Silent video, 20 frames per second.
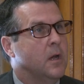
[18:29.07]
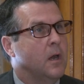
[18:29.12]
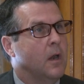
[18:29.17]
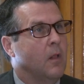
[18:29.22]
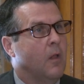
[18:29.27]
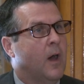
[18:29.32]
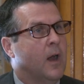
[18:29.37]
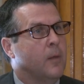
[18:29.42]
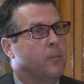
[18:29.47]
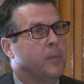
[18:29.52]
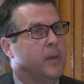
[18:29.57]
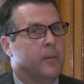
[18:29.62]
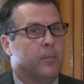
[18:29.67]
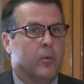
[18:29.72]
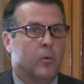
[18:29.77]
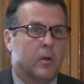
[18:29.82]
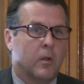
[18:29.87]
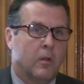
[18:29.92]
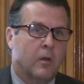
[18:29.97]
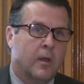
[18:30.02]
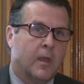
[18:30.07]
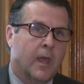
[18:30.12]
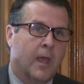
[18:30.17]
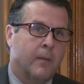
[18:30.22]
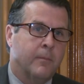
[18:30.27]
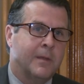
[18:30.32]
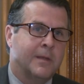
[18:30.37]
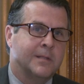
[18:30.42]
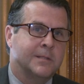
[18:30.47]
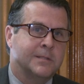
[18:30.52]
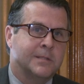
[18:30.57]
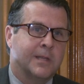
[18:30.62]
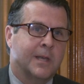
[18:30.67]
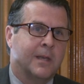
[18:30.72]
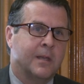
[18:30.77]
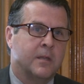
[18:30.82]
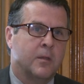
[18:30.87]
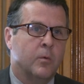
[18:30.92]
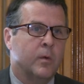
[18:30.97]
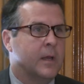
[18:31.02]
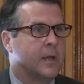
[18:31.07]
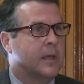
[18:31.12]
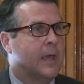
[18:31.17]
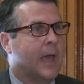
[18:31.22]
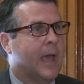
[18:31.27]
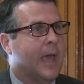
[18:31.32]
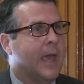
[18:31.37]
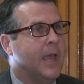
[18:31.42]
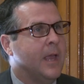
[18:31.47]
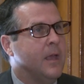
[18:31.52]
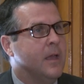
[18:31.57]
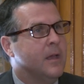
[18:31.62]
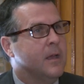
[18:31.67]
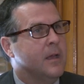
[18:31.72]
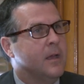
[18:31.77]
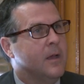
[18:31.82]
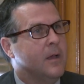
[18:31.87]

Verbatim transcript: A lot of people would look at me and say, You in a gang?